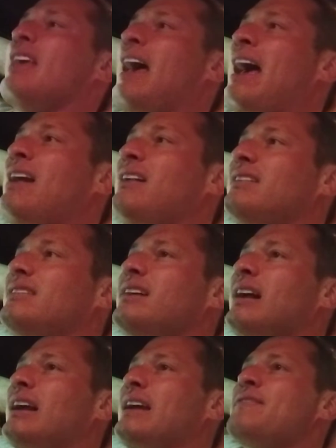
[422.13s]
that,
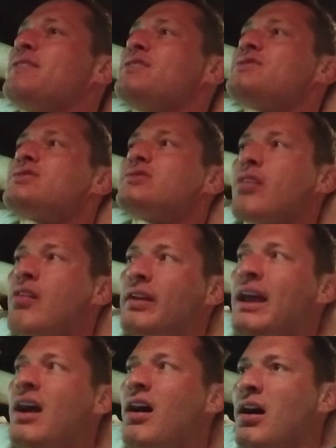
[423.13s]
like if they're
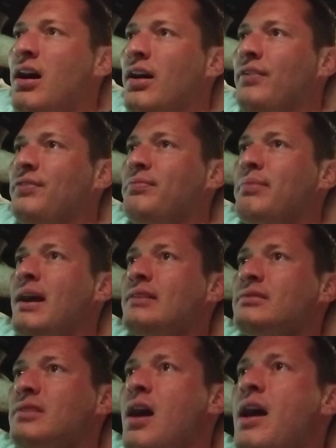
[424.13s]
starting off by
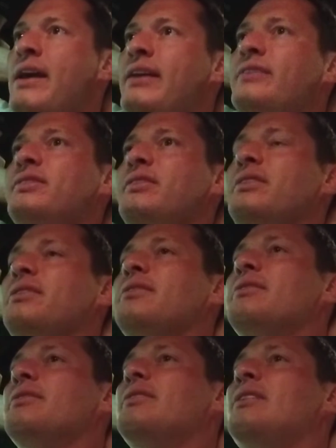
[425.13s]
lying to
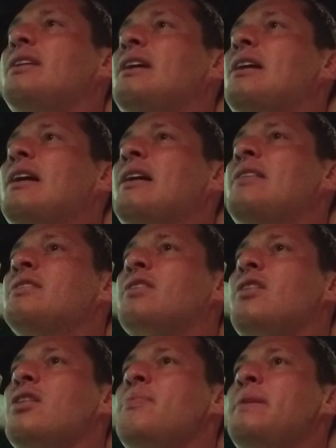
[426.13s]
you and they're
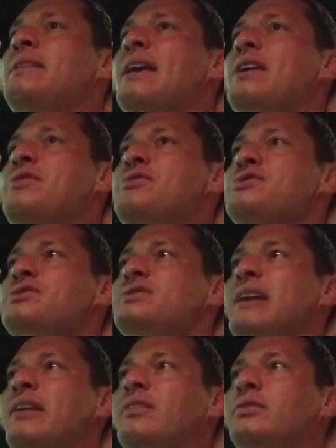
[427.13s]
hoping that you
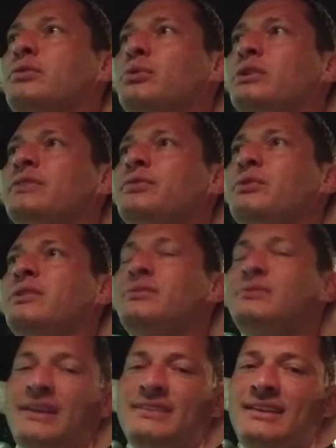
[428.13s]
just take their word for it
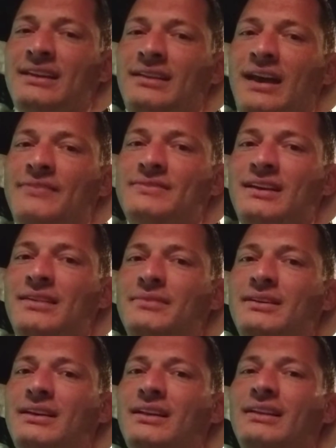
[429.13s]
when they say lifetime,
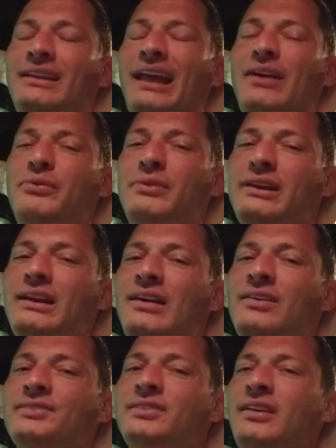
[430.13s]
like what
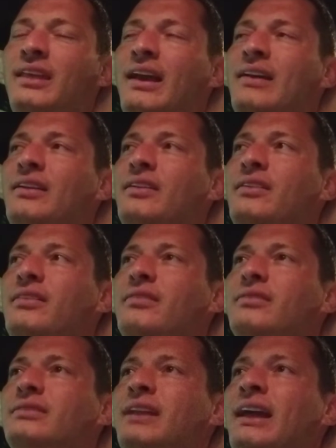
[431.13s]
else are they gonna
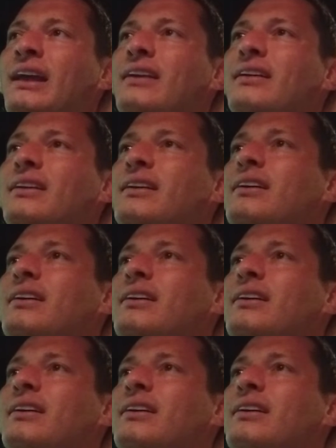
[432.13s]
do? Like